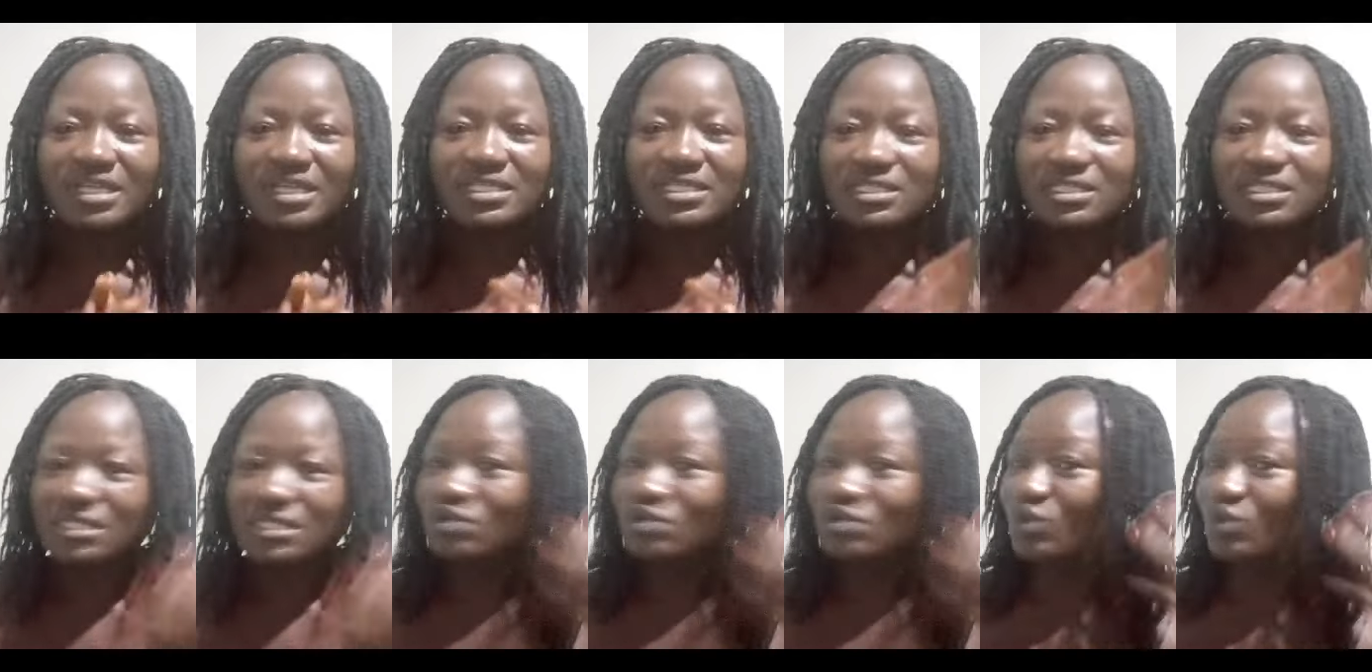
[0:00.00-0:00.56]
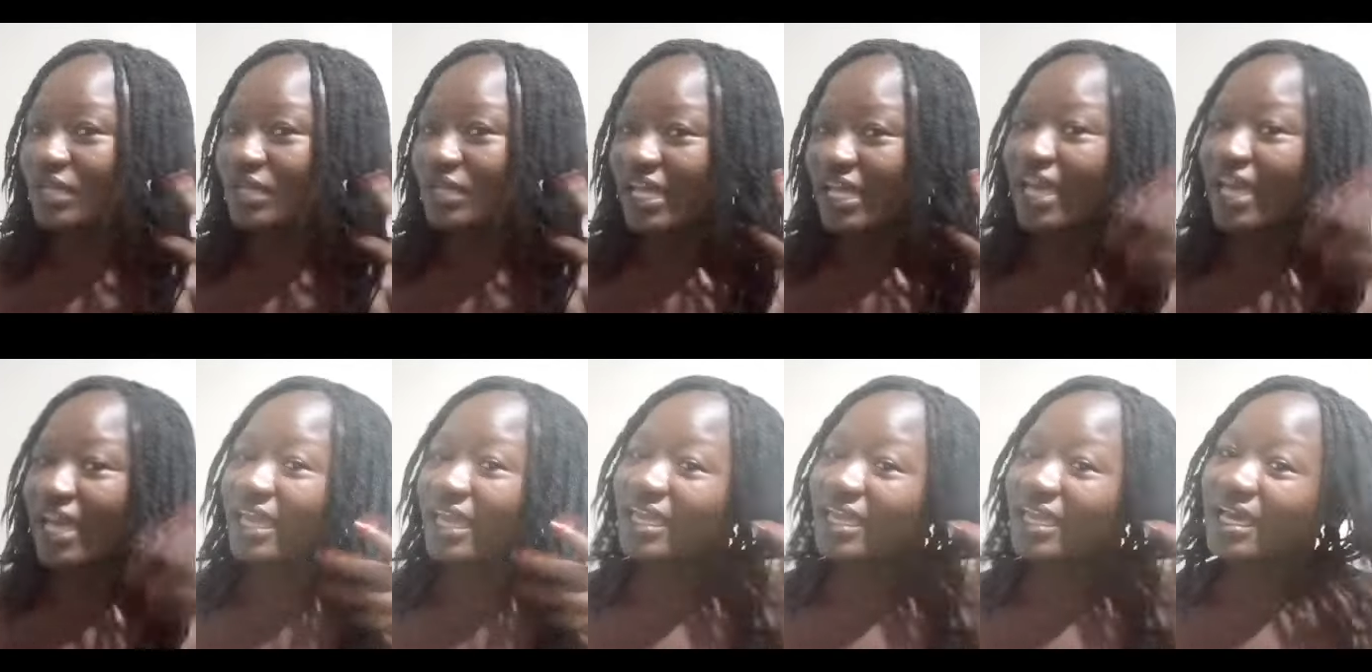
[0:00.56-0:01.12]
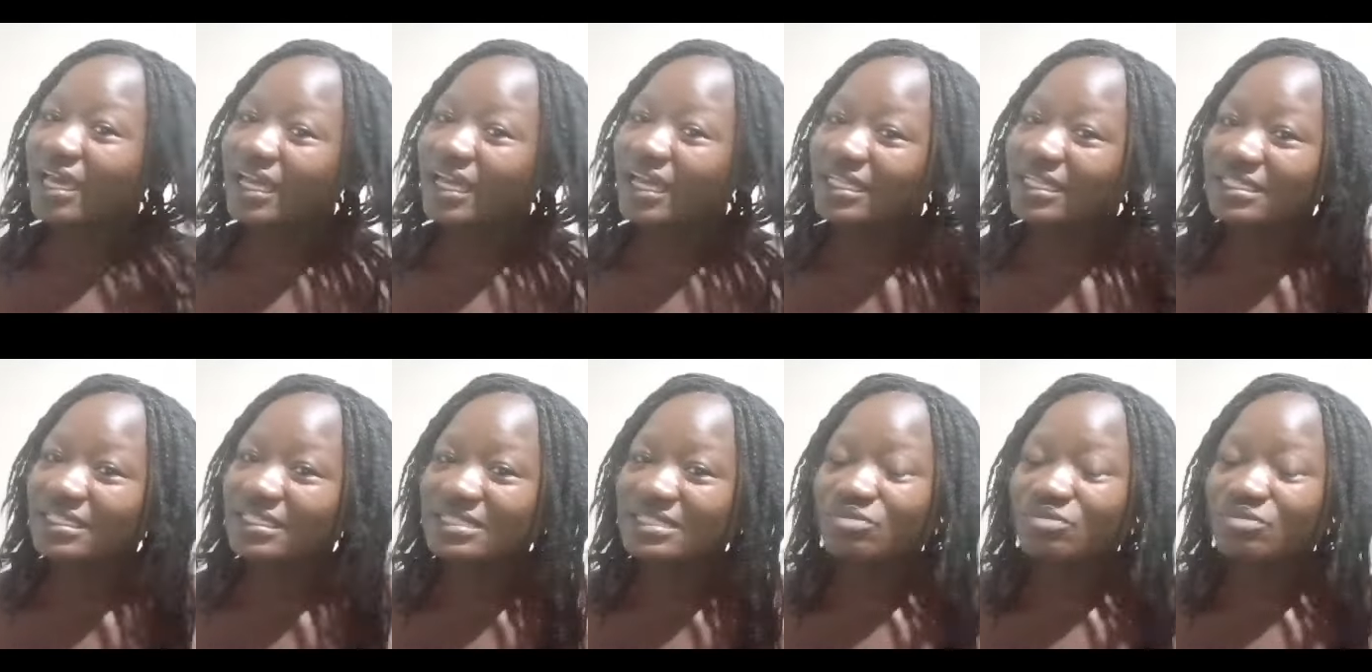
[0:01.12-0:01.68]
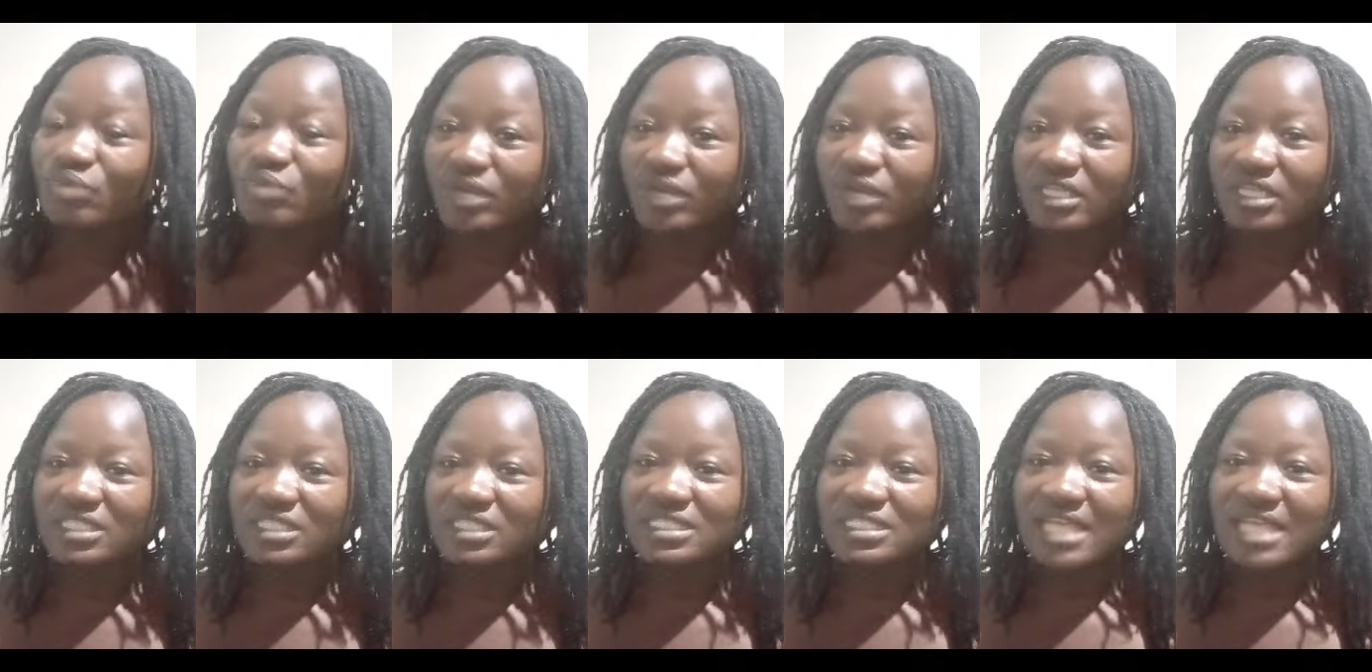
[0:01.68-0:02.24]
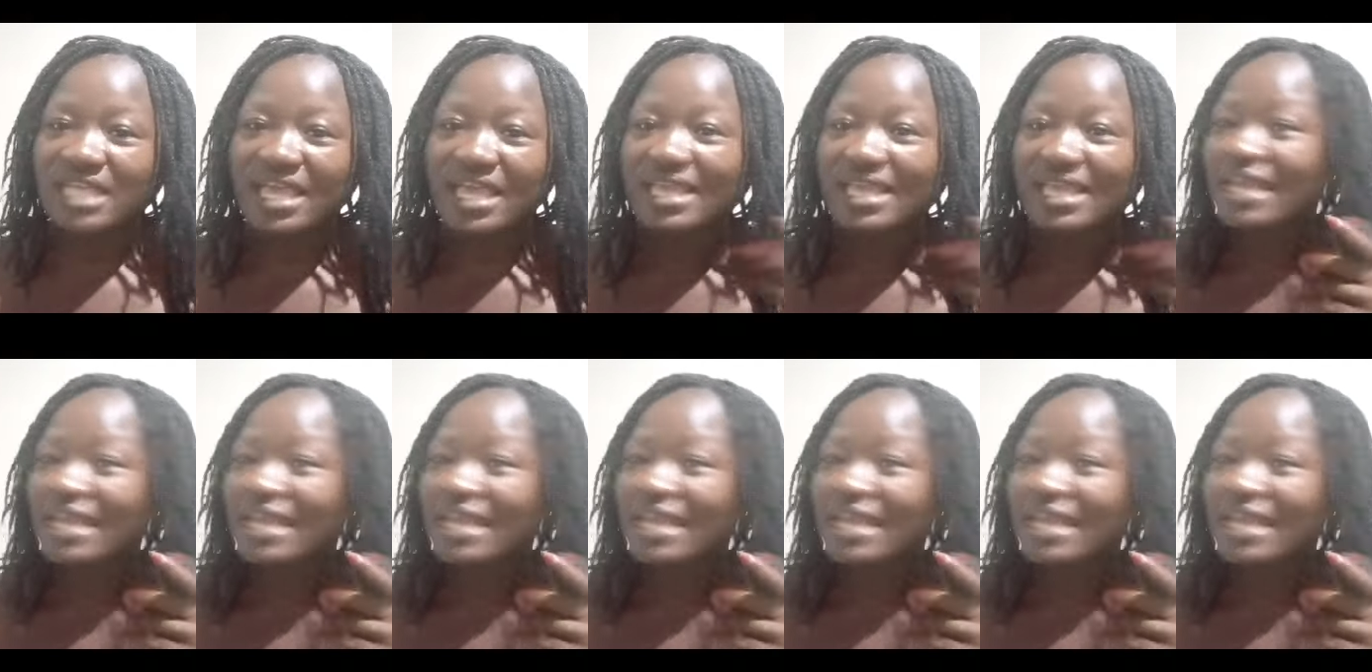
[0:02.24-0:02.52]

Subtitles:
months is when I had those braids.